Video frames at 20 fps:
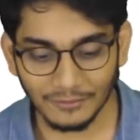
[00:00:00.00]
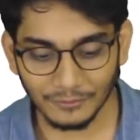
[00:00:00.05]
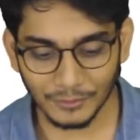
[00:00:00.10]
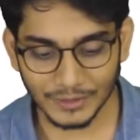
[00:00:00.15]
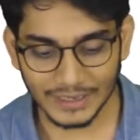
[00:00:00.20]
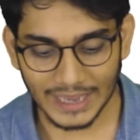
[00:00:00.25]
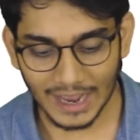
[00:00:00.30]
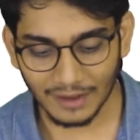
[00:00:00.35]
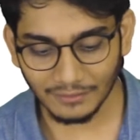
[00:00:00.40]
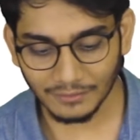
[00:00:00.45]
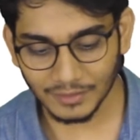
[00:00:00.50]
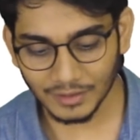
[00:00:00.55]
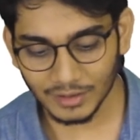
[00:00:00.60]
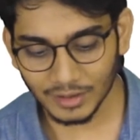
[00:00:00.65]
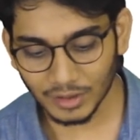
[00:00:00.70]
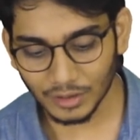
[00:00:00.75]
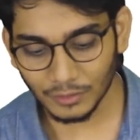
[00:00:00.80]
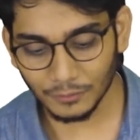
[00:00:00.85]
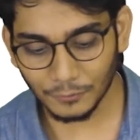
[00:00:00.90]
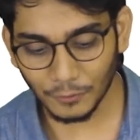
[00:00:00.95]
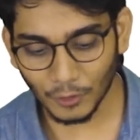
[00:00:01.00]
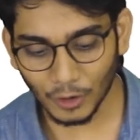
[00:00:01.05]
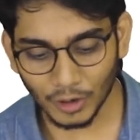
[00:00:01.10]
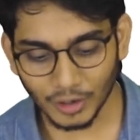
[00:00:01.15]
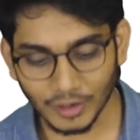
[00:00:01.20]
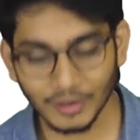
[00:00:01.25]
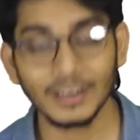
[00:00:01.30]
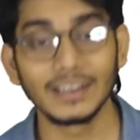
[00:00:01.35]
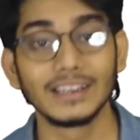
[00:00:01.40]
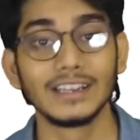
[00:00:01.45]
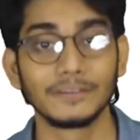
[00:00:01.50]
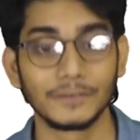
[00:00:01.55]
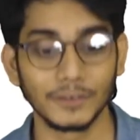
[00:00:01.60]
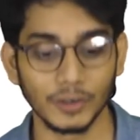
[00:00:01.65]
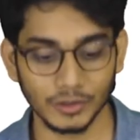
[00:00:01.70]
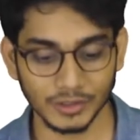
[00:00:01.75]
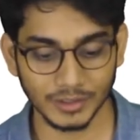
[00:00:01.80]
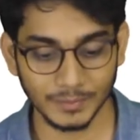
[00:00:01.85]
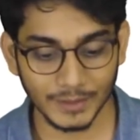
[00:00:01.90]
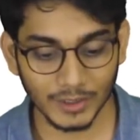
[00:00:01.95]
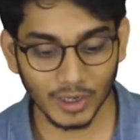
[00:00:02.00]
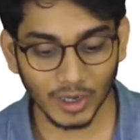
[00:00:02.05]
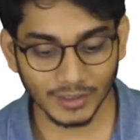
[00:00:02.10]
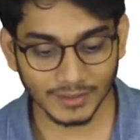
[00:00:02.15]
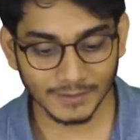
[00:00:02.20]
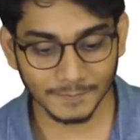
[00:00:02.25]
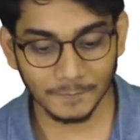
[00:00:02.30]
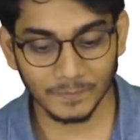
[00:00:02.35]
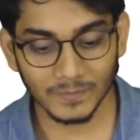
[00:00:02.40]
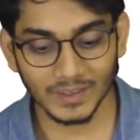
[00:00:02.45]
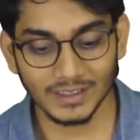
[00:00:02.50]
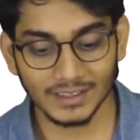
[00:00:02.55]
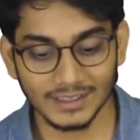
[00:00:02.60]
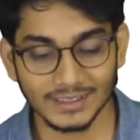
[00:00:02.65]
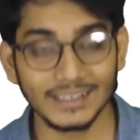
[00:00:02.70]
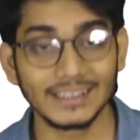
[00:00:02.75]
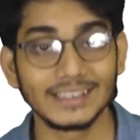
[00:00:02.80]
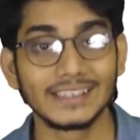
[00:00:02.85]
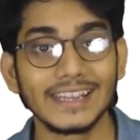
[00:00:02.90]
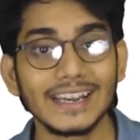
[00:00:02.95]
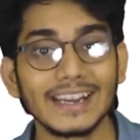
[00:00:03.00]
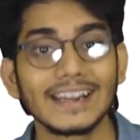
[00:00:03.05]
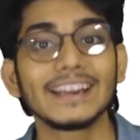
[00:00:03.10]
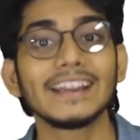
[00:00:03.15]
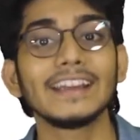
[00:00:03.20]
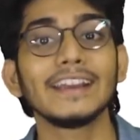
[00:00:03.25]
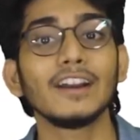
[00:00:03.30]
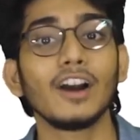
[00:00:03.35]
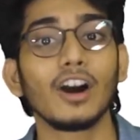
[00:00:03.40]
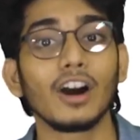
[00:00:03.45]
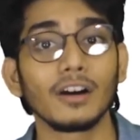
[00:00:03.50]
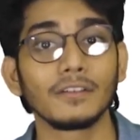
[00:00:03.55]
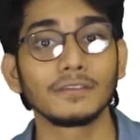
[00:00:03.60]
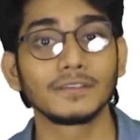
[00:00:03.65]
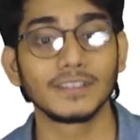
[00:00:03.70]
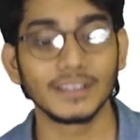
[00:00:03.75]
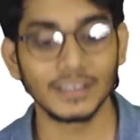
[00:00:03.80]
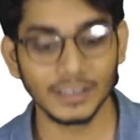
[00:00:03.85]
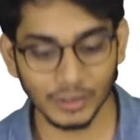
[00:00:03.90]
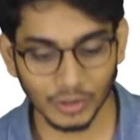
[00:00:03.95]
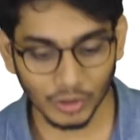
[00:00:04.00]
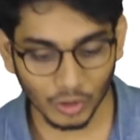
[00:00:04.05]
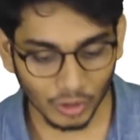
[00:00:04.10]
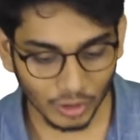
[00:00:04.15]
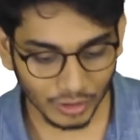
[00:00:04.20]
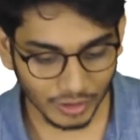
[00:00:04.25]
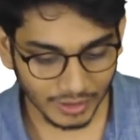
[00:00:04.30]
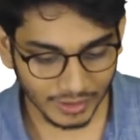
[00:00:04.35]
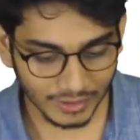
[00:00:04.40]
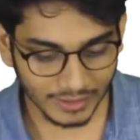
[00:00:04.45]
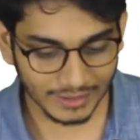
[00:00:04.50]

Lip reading: We have 4 leaf nodes, because the degree of the node,